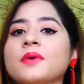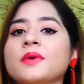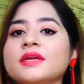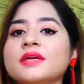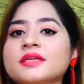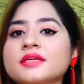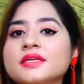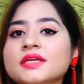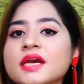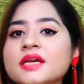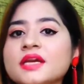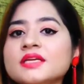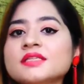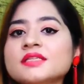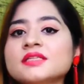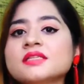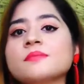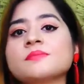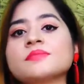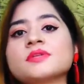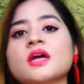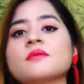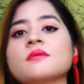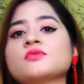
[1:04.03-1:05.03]
at 10,
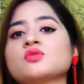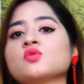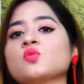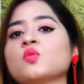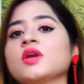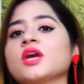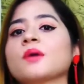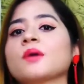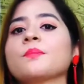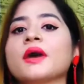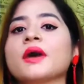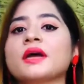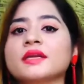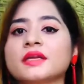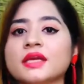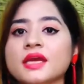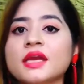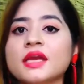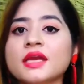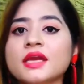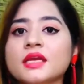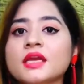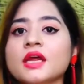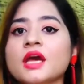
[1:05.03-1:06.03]
sometimes you wake up at
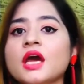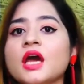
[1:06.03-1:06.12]
8.